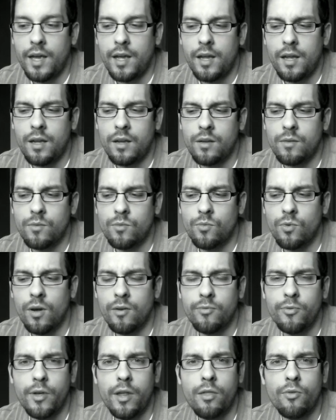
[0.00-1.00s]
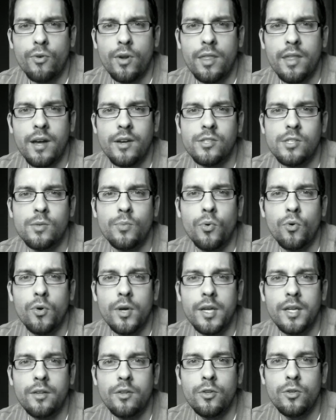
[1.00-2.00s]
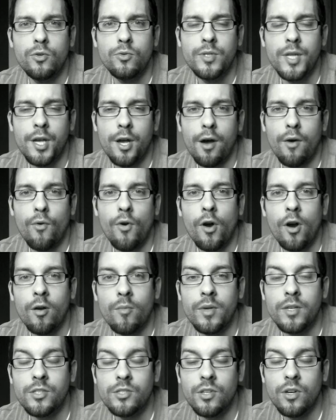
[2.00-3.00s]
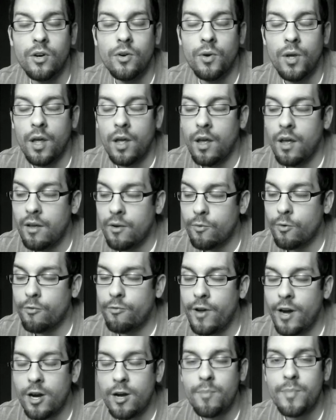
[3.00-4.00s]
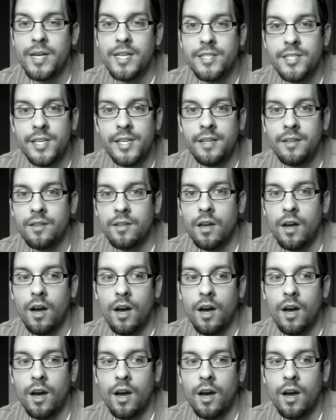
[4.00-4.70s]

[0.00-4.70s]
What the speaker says: a roughly 3,000 point new Tau army. So we're very busy.